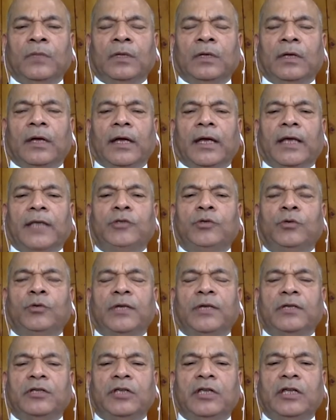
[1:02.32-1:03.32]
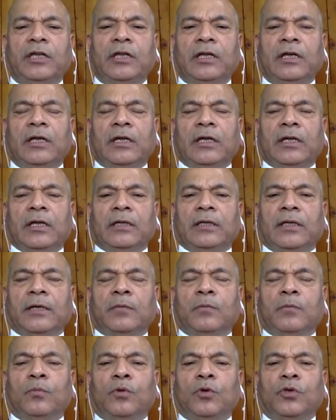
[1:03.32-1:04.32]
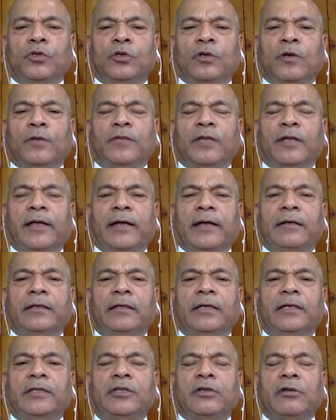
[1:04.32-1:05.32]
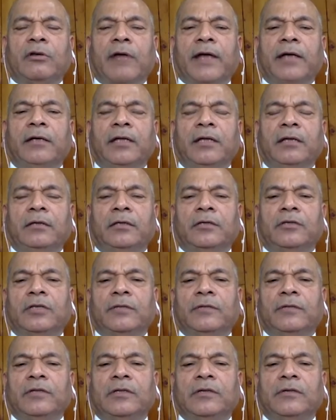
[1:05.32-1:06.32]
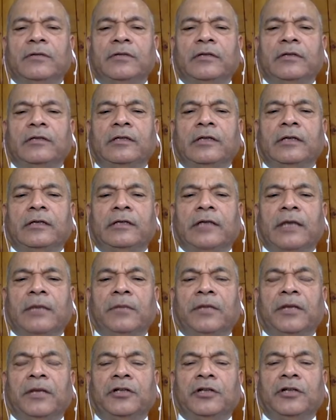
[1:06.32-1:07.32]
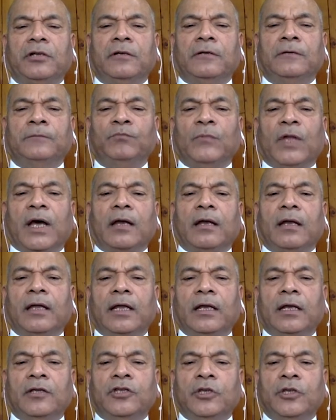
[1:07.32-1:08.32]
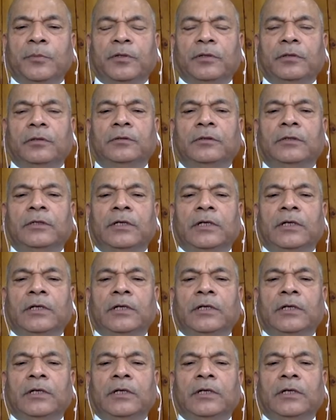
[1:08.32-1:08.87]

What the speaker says: As you can see, that most of the candidates writing the civil service examination are eligible,